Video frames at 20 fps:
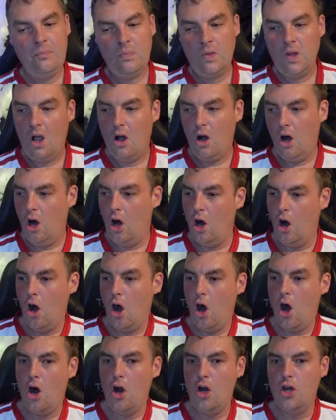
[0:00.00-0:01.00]

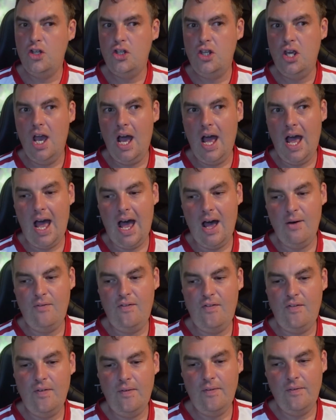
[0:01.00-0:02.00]
or you
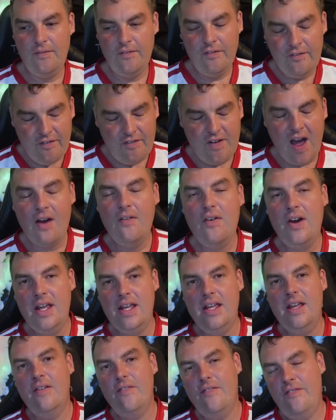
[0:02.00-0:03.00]
have
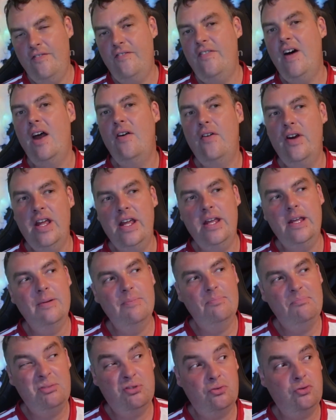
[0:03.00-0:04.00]
very, very
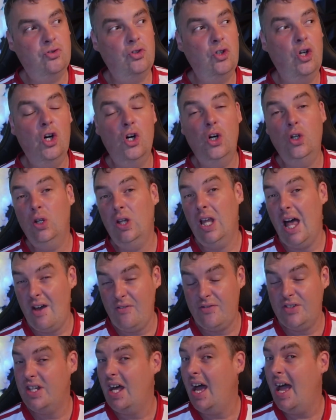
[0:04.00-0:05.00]

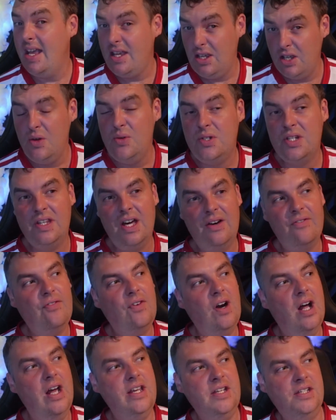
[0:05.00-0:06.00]
pro-left, and I hate using that
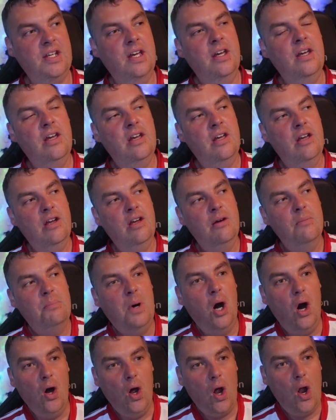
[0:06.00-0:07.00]
phrase,
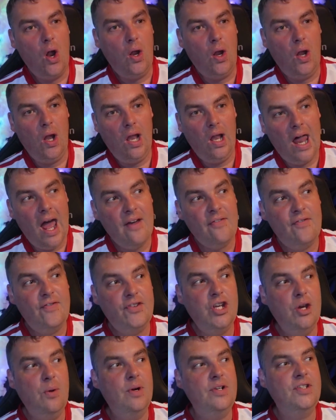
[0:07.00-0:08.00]
but left,
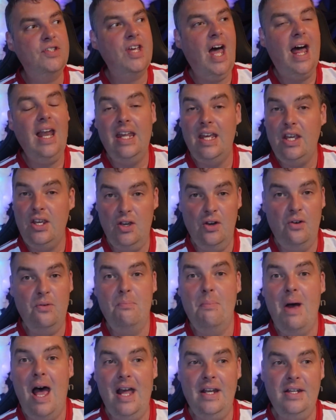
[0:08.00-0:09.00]
who are telling young
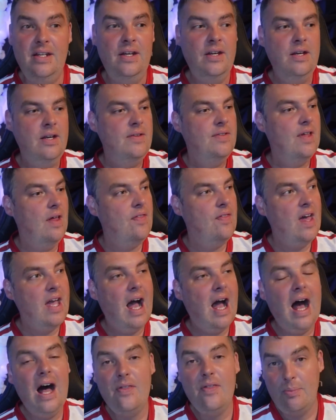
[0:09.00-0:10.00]
men that they
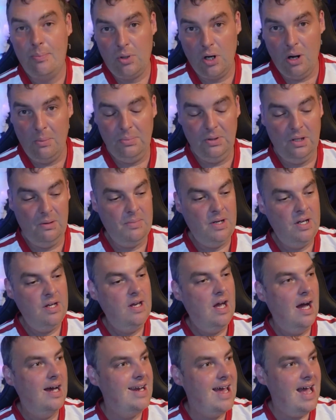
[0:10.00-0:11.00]
are the problem
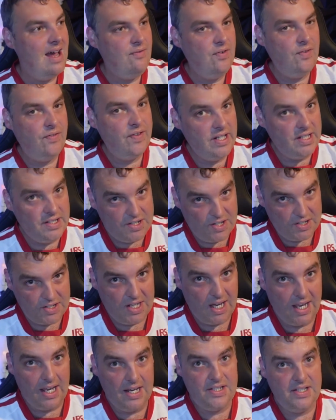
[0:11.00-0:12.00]
and everything in
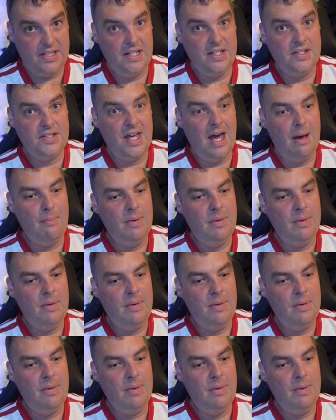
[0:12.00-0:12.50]
society is them.